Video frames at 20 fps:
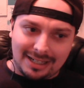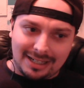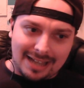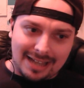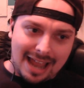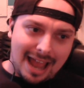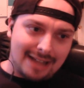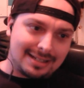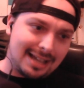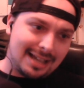
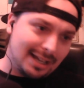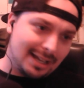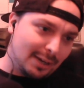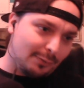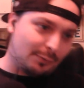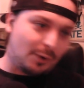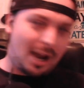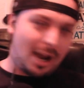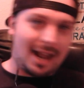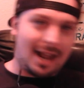yet. Tell your
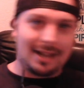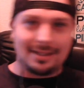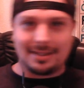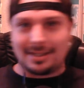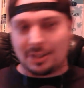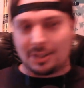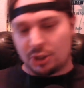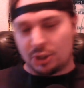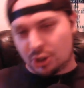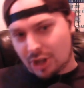
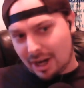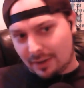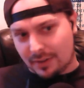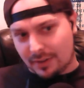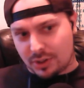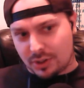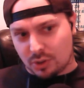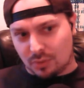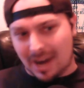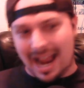friends, share
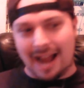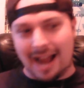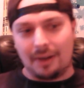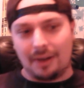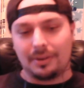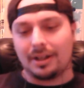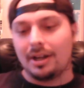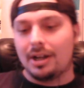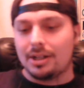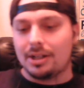this
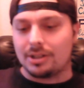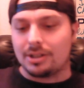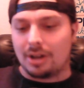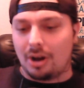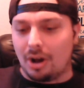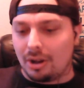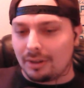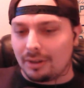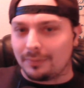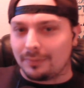around to
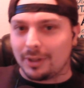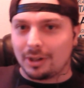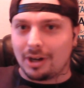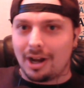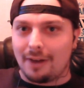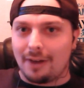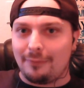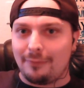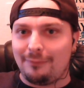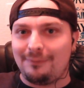all of
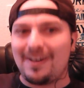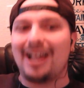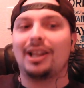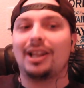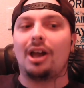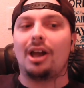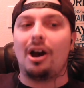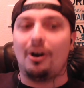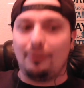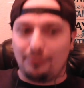your
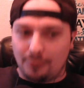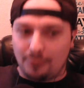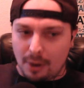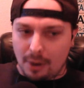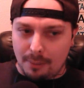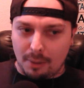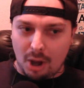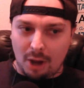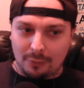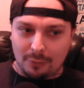fellow
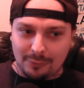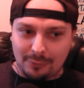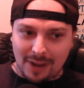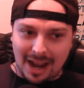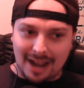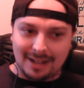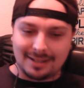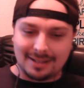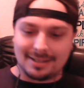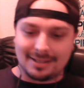football
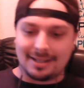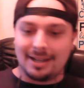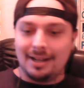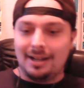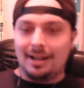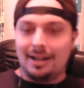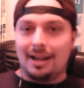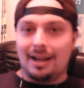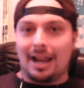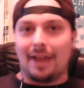fans.
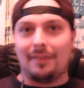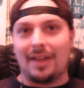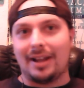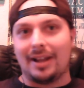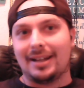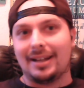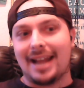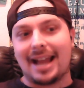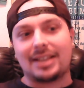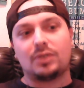And
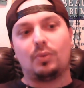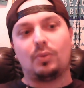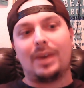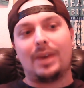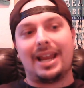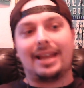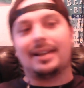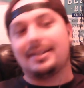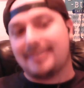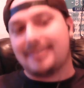then next
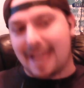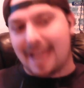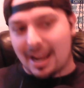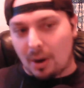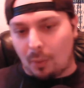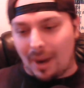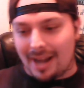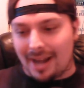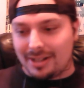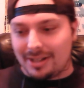week,
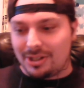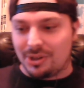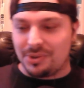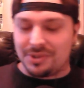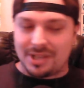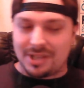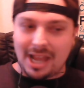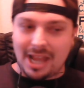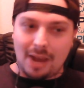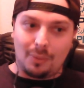Takeaway
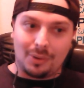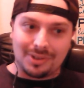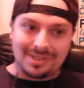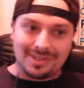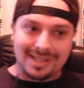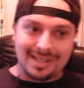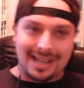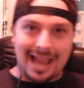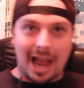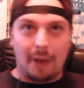Tuesday, we'll
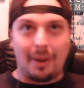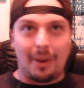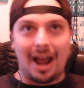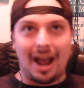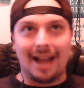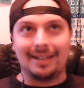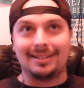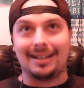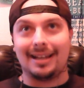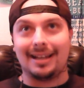see how
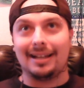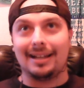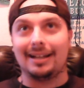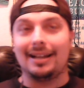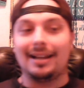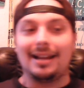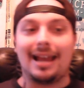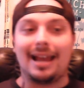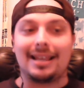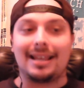I did,
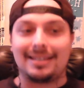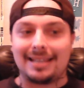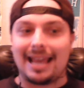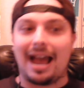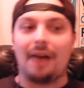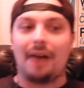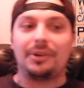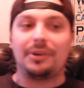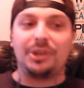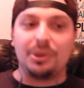see
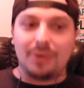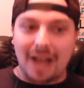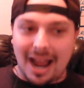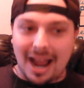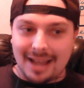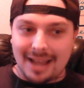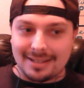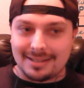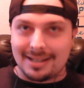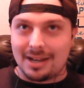how you
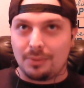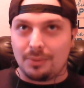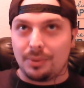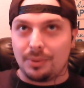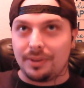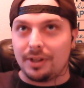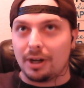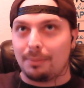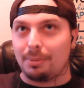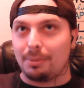guys did
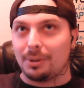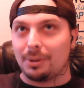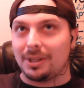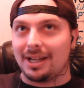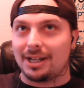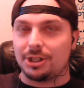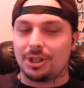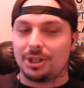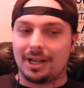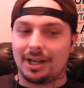with your
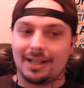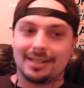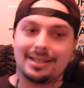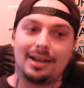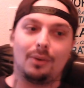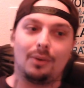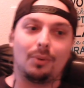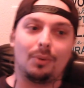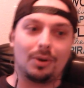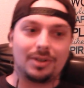predictions,
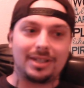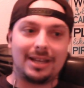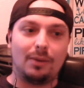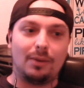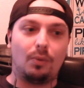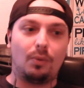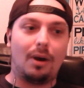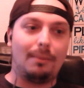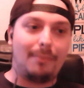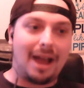and we'll see
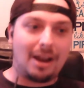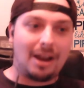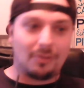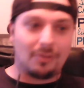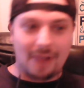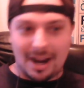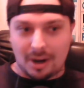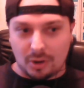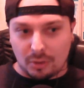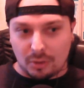what my
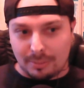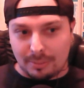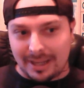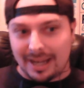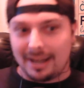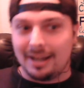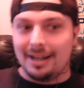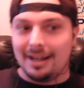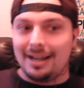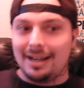record will
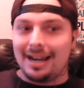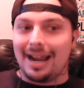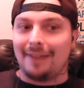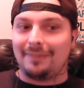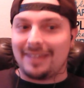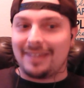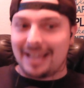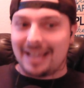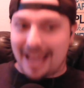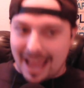be
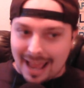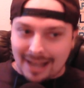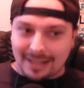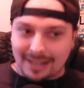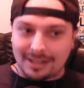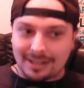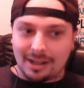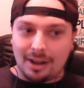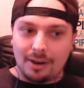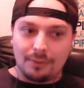at the
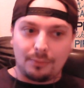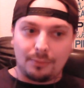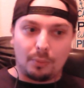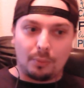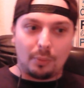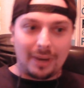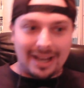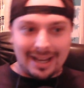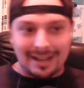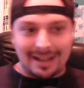end
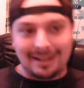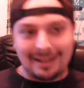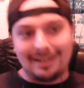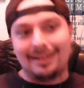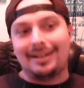of week